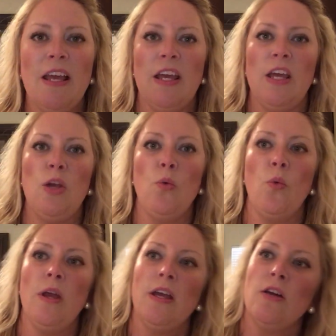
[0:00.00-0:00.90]
He
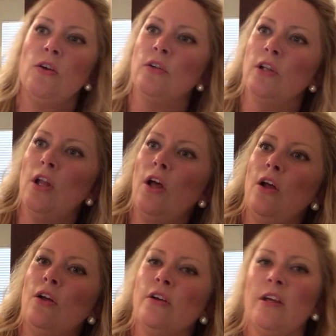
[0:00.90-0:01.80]
wiggled
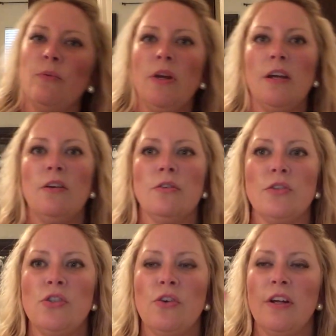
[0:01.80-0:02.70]
long, he
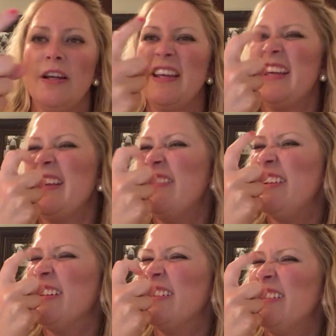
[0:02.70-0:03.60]
wiggled short. He
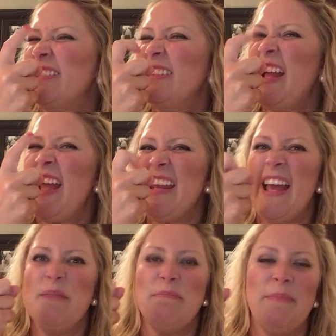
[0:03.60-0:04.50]
wiggled right
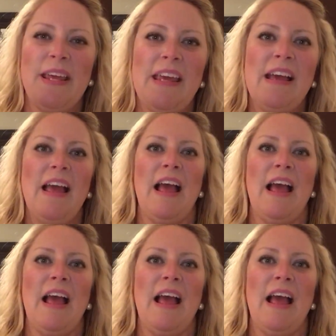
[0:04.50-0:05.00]
at me.